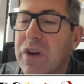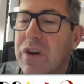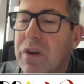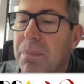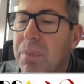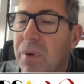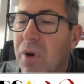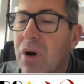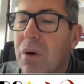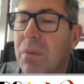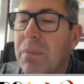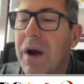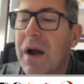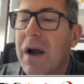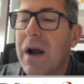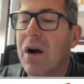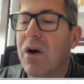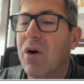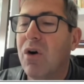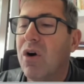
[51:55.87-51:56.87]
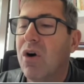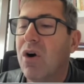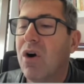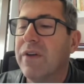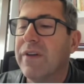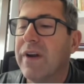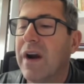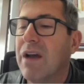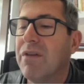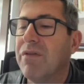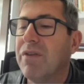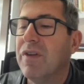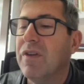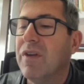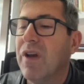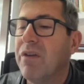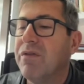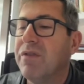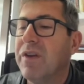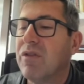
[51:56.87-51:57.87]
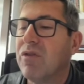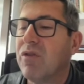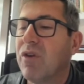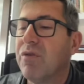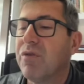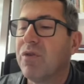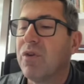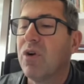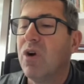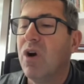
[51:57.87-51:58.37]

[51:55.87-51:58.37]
diploma or other evidence of